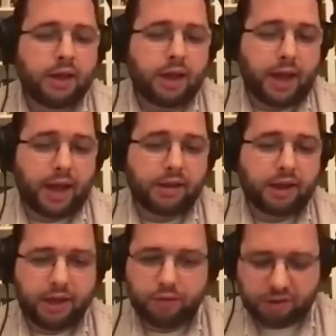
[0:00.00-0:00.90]
And
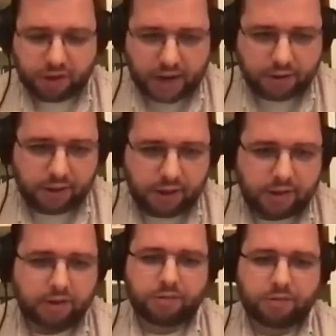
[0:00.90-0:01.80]
he was in Ireland,
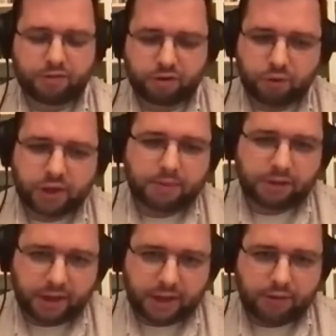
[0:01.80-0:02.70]
and there was a certain way that
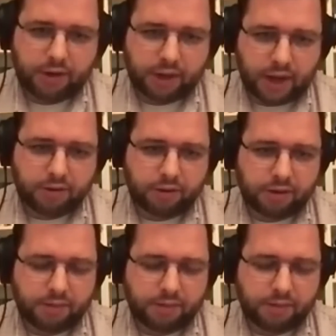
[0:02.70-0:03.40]
played out in Ireland.